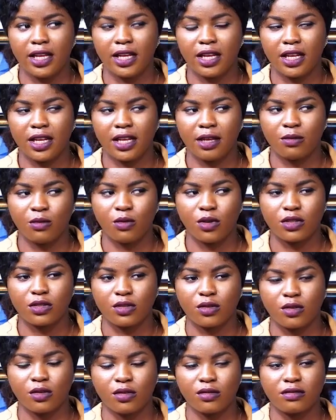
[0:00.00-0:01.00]
and
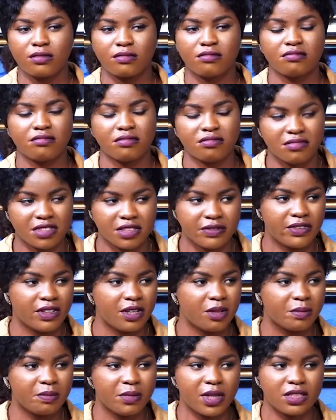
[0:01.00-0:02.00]

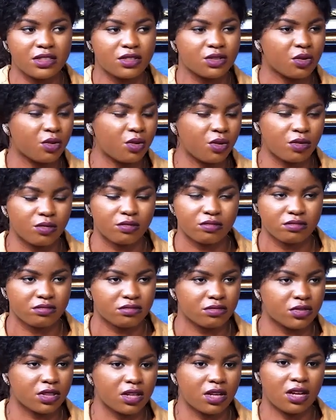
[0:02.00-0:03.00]
developments or
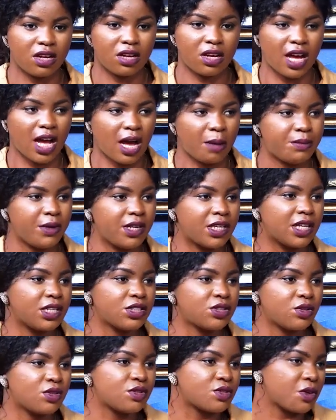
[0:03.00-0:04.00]

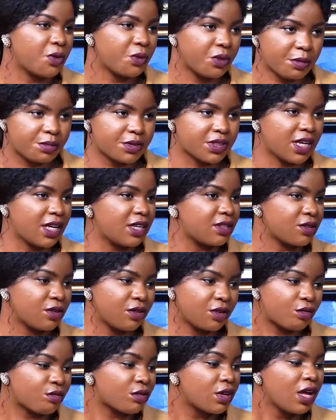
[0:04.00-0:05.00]
applications or website,
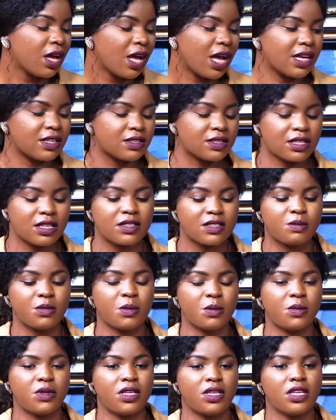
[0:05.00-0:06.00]
or as the case may
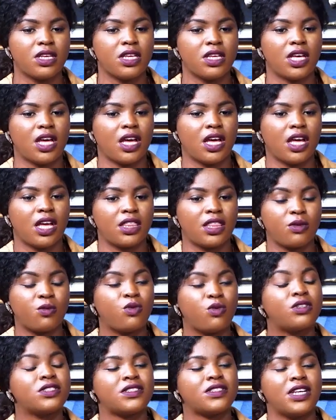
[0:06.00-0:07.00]
be, the
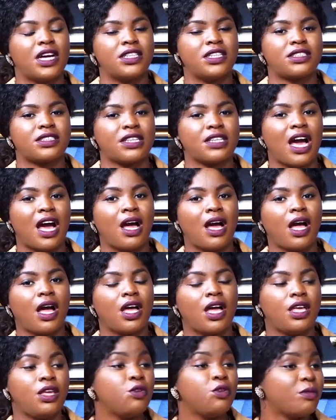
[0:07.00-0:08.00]
ones that are
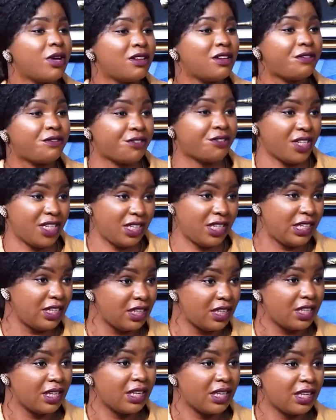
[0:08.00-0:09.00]
human
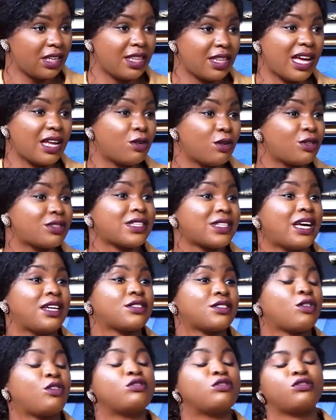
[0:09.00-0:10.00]
friendly, that are not
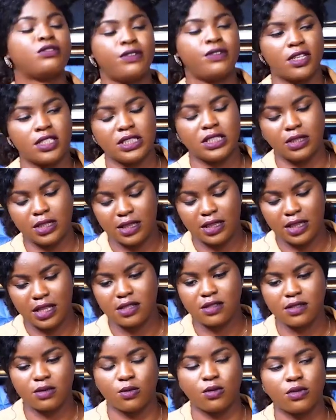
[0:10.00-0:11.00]
as controversial, that's
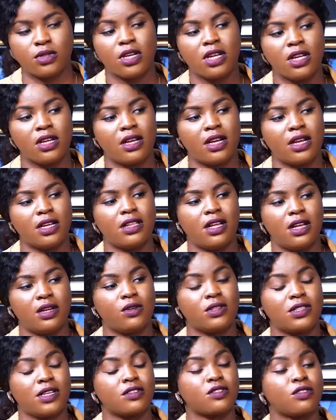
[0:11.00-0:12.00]
the word, that are
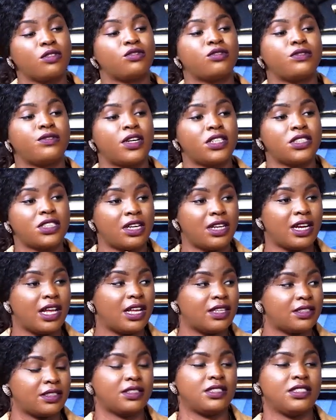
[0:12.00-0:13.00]
not as controversial
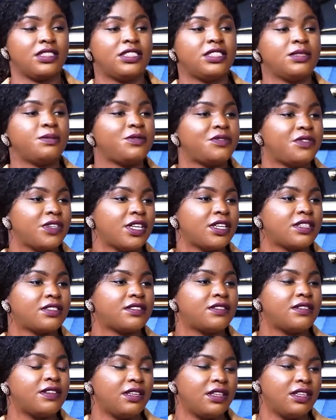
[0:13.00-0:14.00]
as the deepfakes,
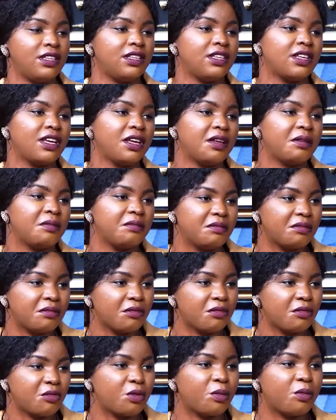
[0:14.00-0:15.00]
the
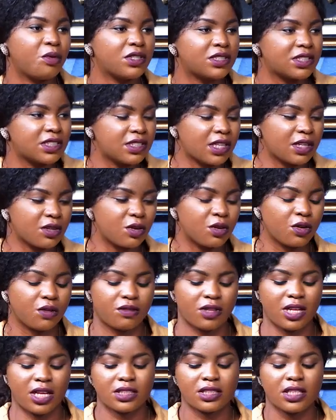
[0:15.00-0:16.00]
robotics and all of
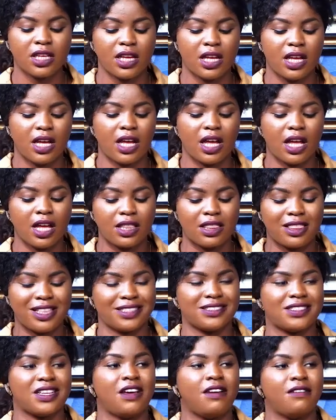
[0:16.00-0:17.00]
that.
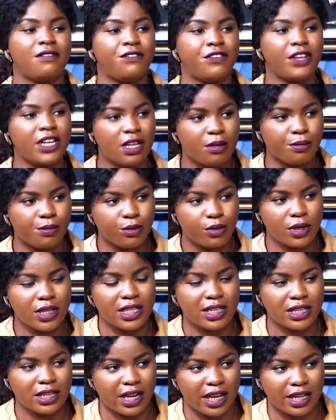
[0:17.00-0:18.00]
That are available
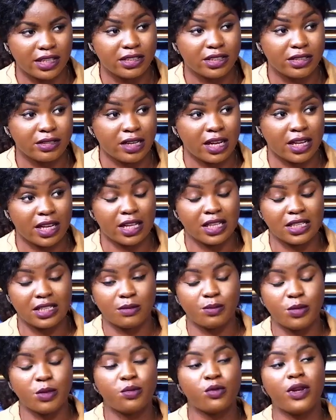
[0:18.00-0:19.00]
in Nigeria
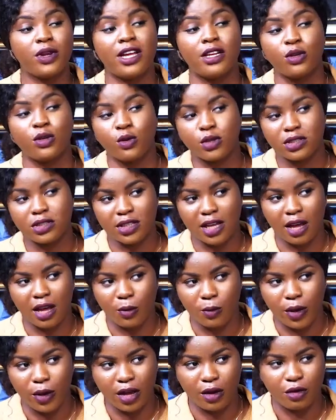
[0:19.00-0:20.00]
and people are not
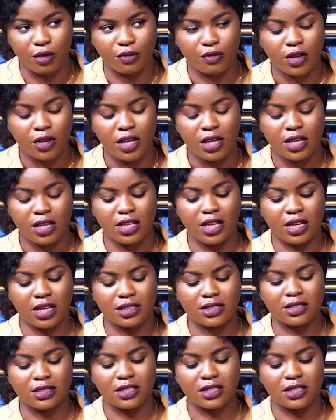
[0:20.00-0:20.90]
aware of, that